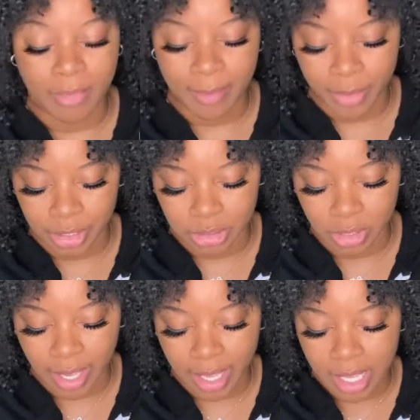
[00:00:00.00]
printer,
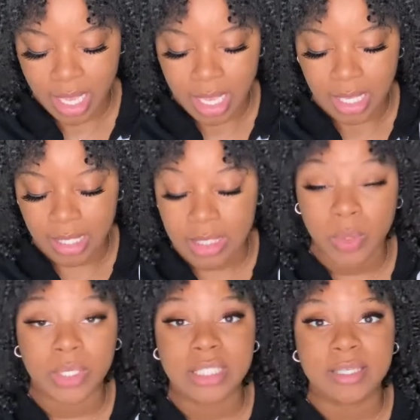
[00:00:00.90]
okay? And so
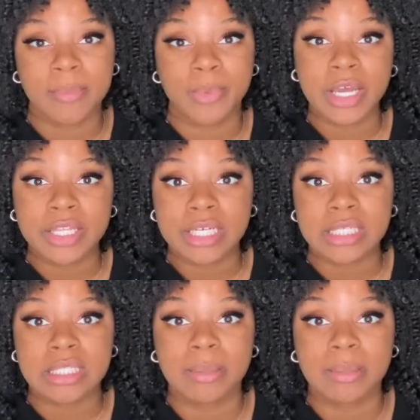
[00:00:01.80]
it is the Brothers